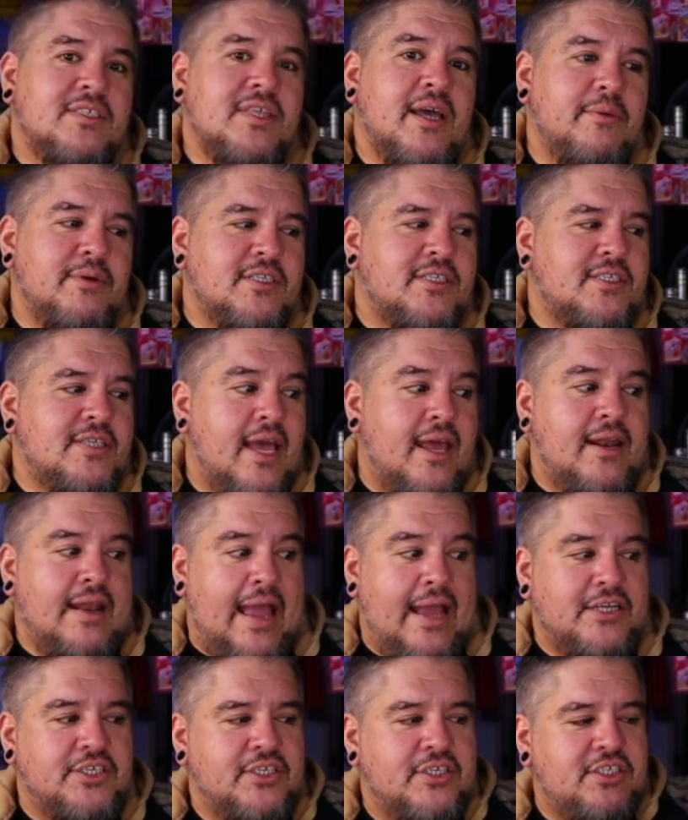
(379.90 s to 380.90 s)
that was set, and I
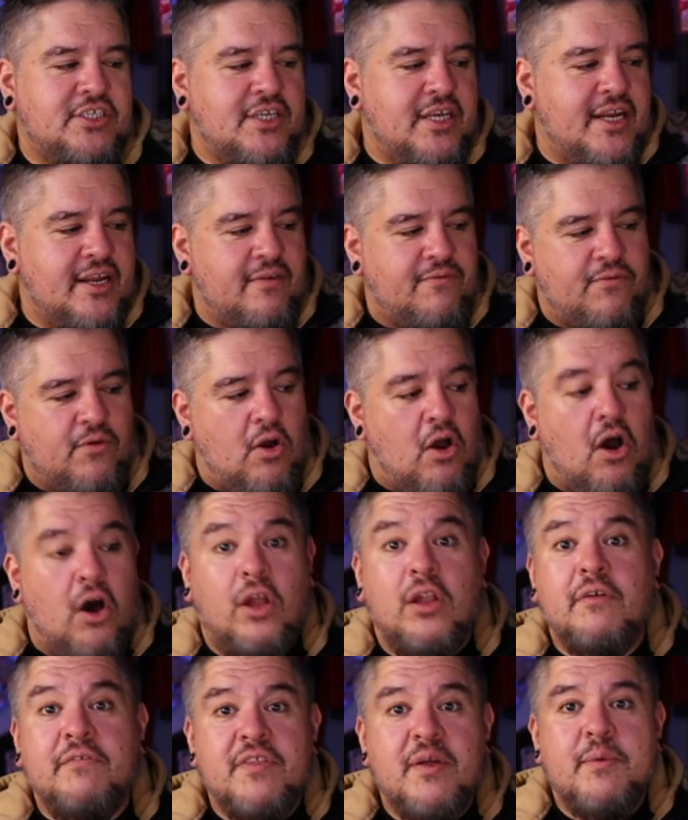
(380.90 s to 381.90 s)
actually did it for
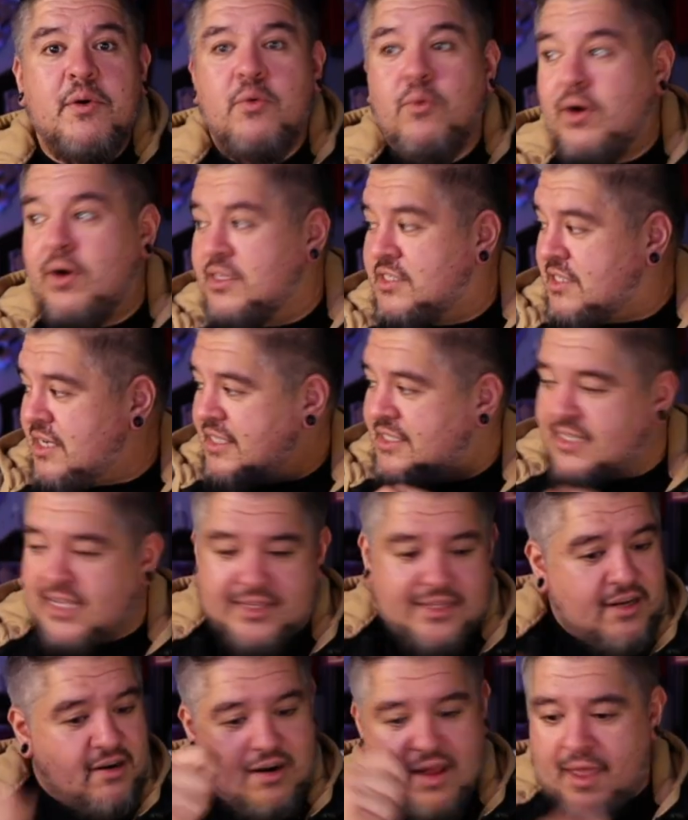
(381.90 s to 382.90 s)
all of them at once, and I sat
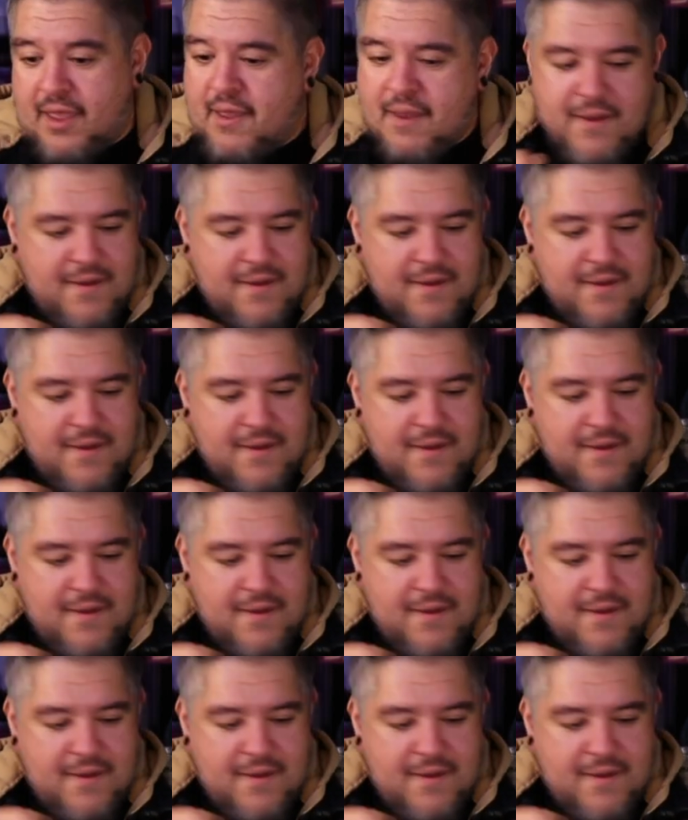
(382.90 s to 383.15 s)
there and I